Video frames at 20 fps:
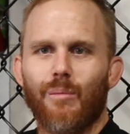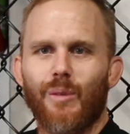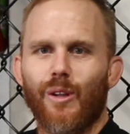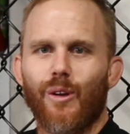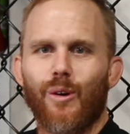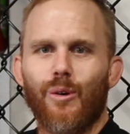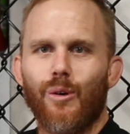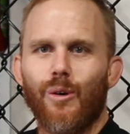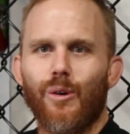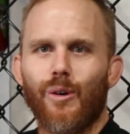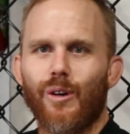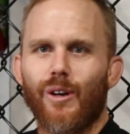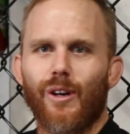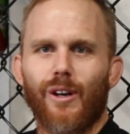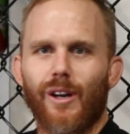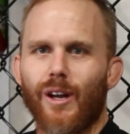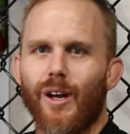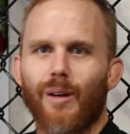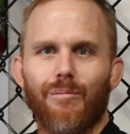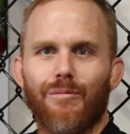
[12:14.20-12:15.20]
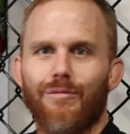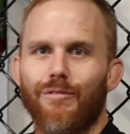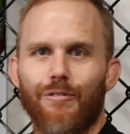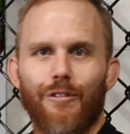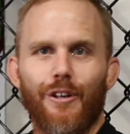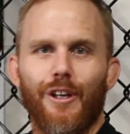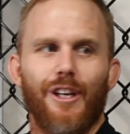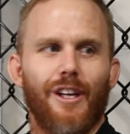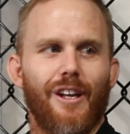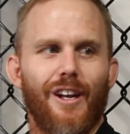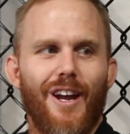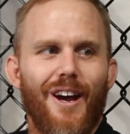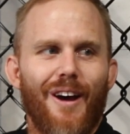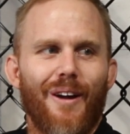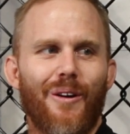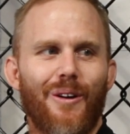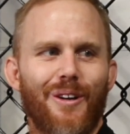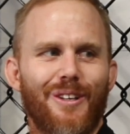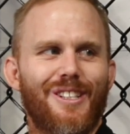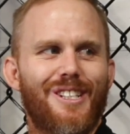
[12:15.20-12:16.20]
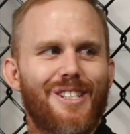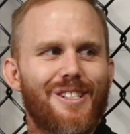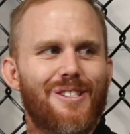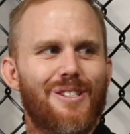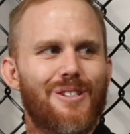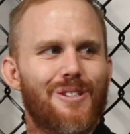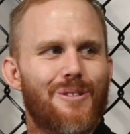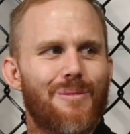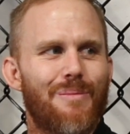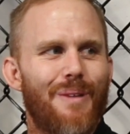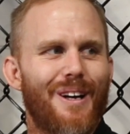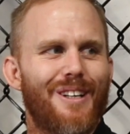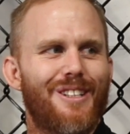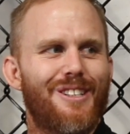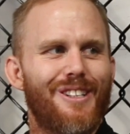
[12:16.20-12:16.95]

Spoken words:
in the corner and I'm freaking out just as much,